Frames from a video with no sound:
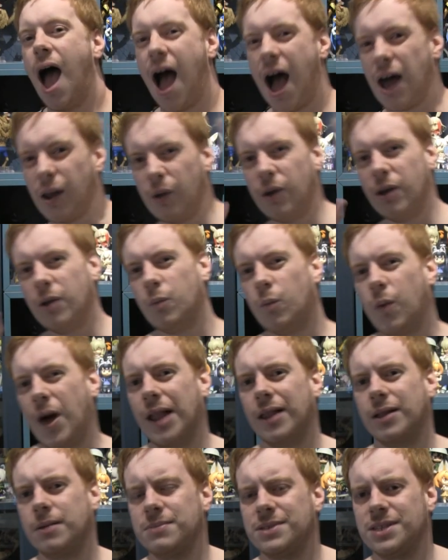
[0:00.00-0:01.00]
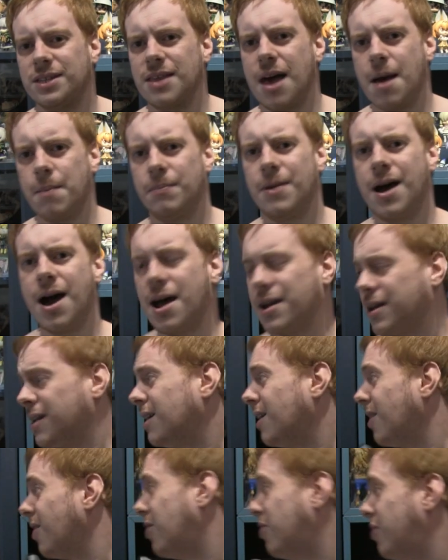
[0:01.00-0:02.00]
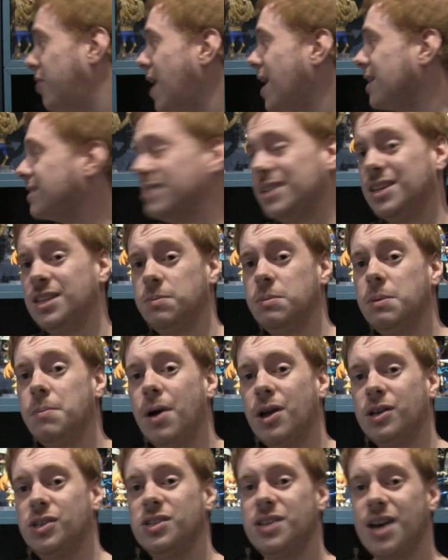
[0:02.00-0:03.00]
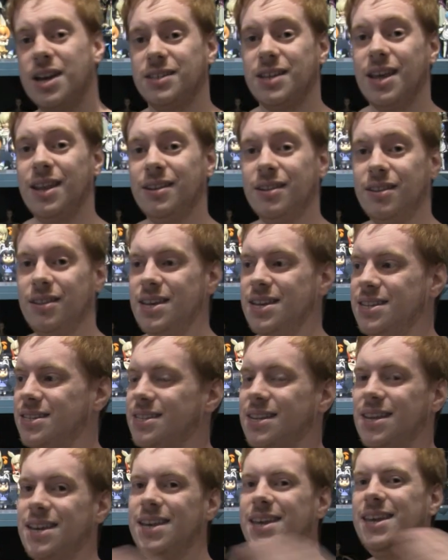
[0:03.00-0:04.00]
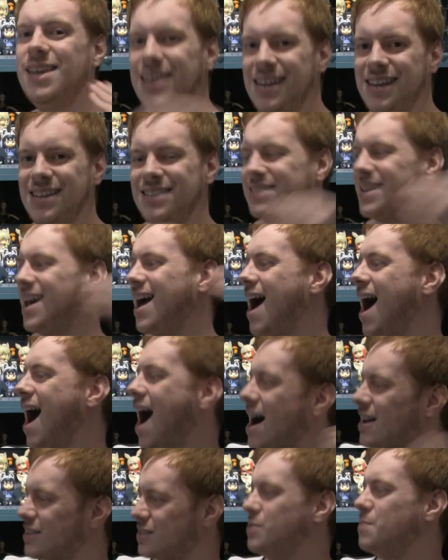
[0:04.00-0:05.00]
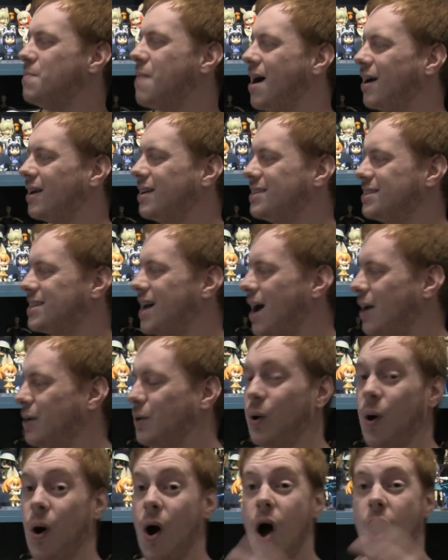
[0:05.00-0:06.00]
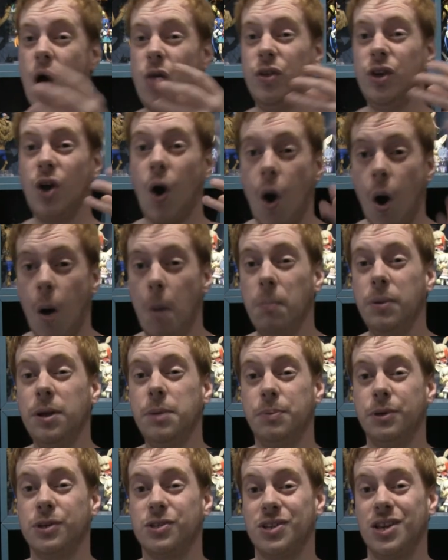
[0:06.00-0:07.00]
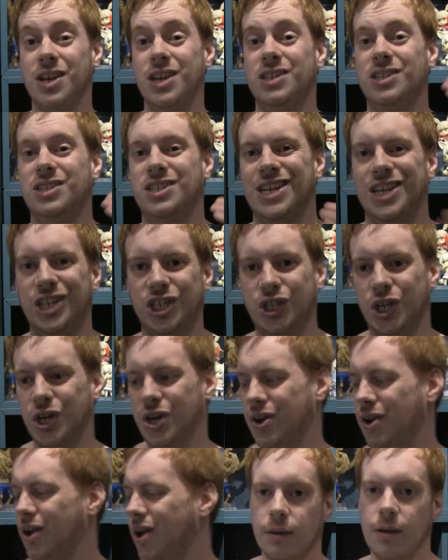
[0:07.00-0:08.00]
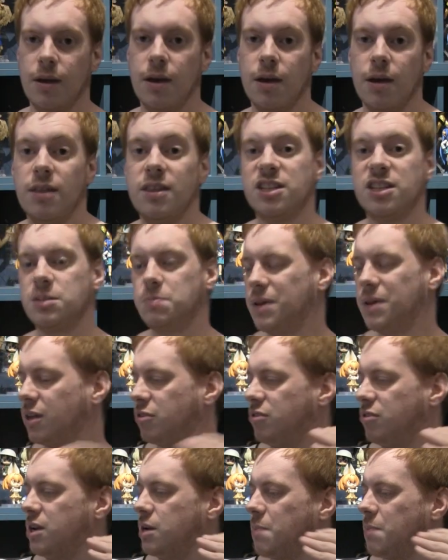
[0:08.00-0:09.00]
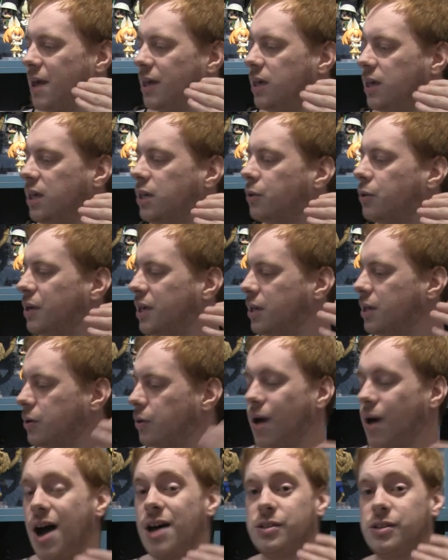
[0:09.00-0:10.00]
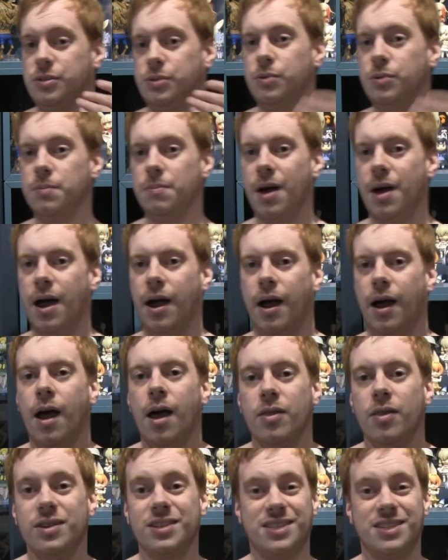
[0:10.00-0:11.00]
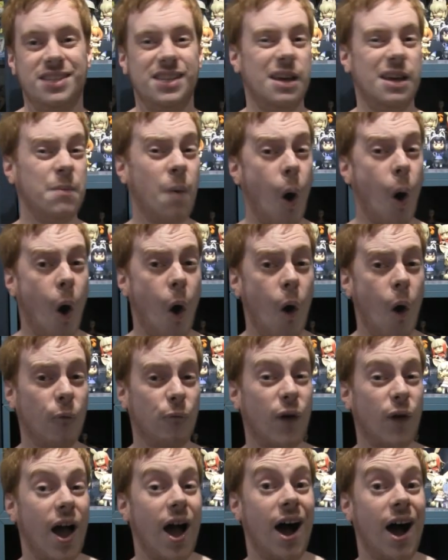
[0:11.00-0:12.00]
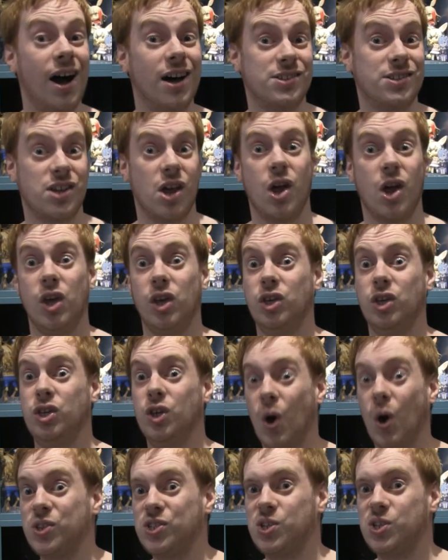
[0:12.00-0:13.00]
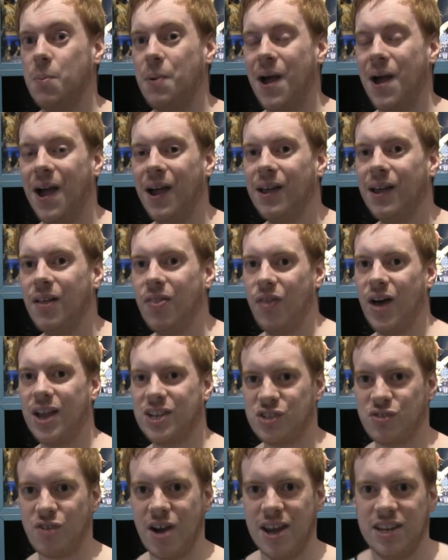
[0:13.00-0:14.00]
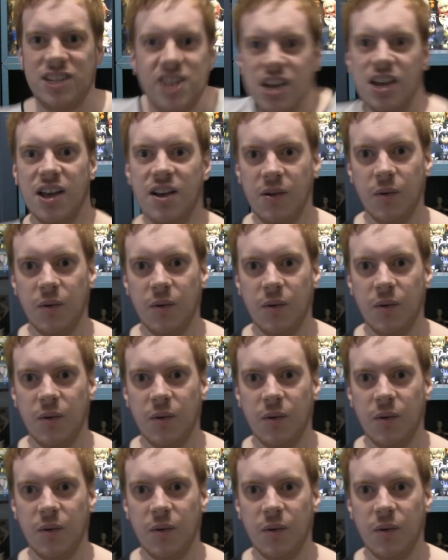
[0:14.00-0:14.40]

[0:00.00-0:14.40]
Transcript: Hello and welcome to That Man. That is me merchandise and this is Azumanga Daioh, the Omnibus Edition. This has been created by Kiyohiko Azuma, the same author as Yotsuba. That's right,